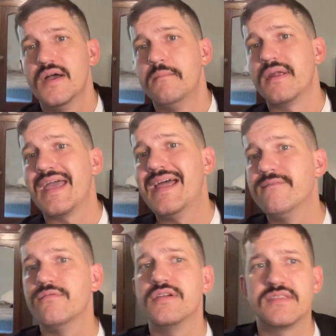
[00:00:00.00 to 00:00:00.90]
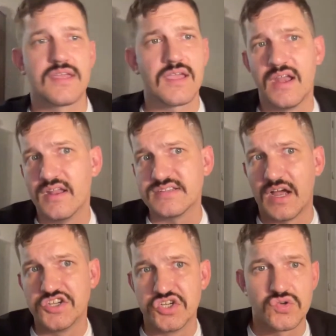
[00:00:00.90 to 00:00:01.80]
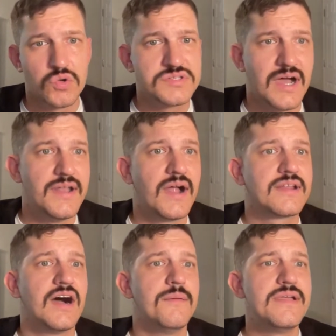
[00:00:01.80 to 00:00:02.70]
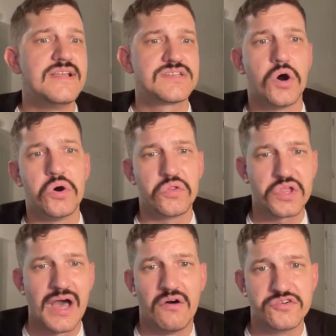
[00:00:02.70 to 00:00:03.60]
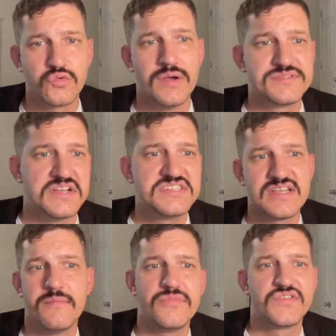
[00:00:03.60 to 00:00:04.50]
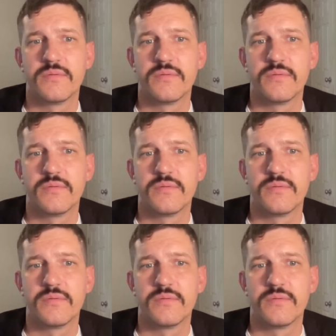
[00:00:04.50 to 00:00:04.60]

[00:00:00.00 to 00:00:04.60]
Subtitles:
but everything, and it's not just RollTide.com, it's all the college websites.